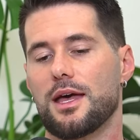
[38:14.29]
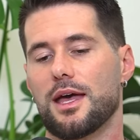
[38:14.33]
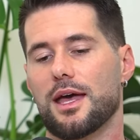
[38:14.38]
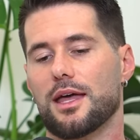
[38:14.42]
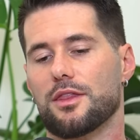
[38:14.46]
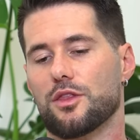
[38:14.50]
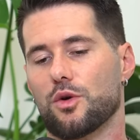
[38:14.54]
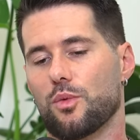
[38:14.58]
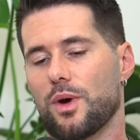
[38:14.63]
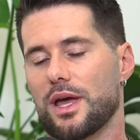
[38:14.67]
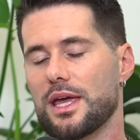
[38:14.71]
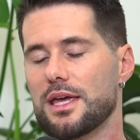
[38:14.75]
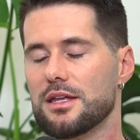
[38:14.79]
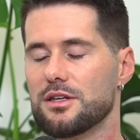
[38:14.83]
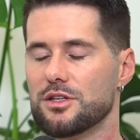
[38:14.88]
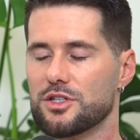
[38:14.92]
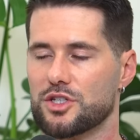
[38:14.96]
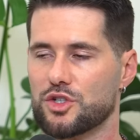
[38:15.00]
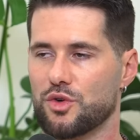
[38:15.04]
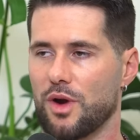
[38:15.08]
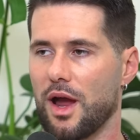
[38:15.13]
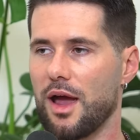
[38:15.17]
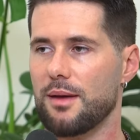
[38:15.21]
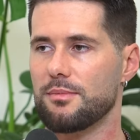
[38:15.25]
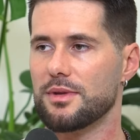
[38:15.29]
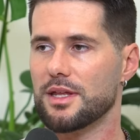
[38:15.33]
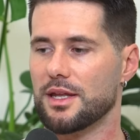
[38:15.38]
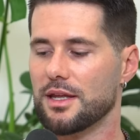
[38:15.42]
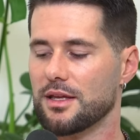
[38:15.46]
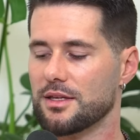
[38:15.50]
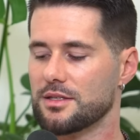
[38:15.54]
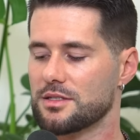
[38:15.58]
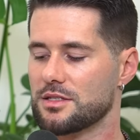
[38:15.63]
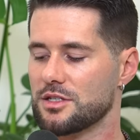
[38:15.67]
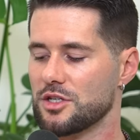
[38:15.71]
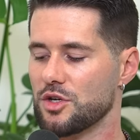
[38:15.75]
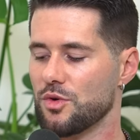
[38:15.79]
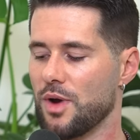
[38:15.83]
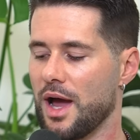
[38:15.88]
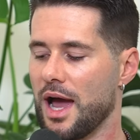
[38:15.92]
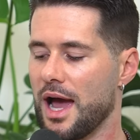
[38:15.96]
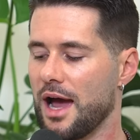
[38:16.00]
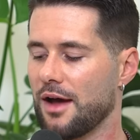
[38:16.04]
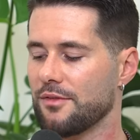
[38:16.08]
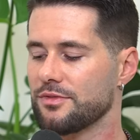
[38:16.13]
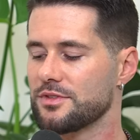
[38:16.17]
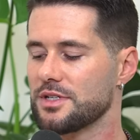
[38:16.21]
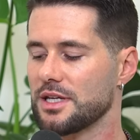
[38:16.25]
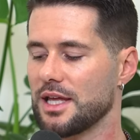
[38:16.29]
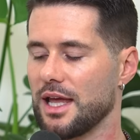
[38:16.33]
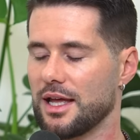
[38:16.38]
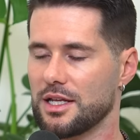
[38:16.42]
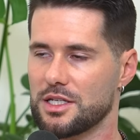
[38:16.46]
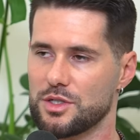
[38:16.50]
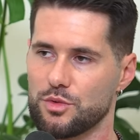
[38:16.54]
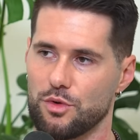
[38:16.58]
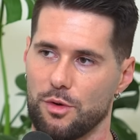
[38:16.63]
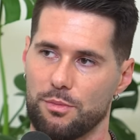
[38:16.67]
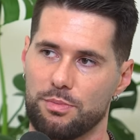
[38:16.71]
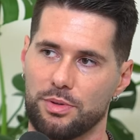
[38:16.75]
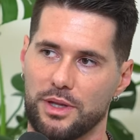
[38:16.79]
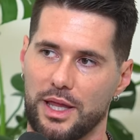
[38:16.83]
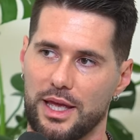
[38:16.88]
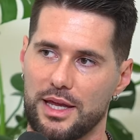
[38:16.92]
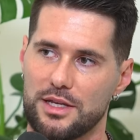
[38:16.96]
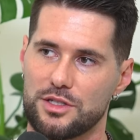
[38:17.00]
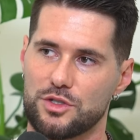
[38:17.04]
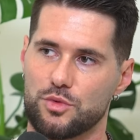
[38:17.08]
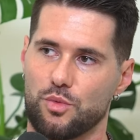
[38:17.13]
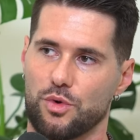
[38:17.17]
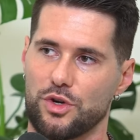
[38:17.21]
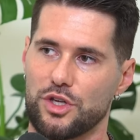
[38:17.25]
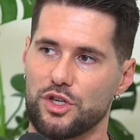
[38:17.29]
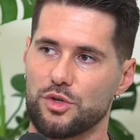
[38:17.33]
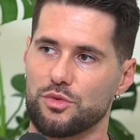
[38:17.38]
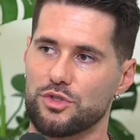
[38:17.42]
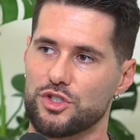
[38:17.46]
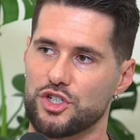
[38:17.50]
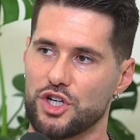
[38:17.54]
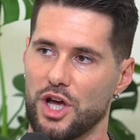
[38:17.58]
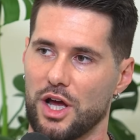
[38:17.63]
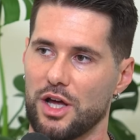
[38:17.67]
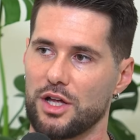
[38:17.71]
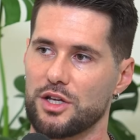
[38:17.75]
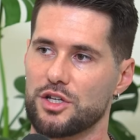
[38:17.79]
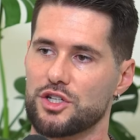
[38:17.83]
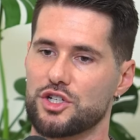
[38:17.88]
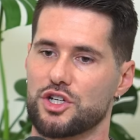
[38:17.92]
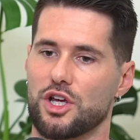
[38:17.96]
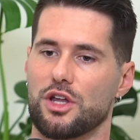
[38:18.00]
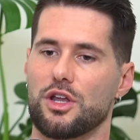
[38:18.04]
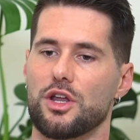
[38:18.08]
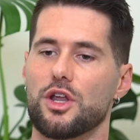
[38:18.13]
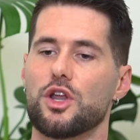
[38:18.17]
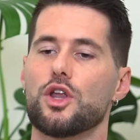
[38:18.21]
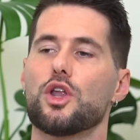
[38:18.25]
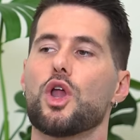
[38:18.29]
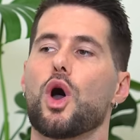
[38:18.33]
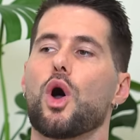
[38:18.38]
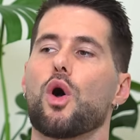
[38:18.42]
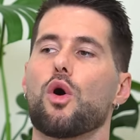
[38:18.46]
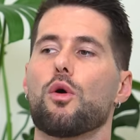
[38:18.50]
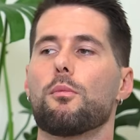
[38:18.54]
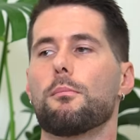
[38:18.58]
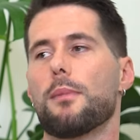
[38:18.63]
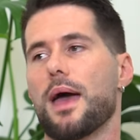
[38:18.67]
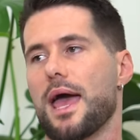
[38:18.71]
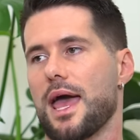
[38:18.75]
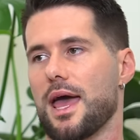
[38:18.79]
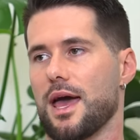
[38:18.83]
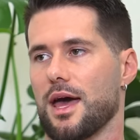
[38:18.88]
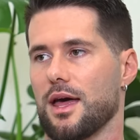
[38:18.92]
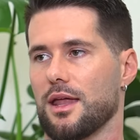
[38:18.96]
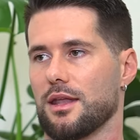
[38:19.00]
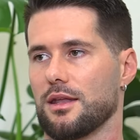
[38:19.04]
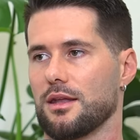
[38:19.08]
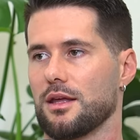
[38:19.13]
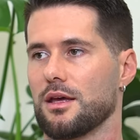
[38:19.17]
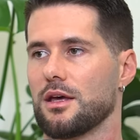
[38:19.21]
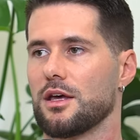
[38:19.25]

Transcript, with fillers: And the way he described it is you have to get to a place where you judge no man.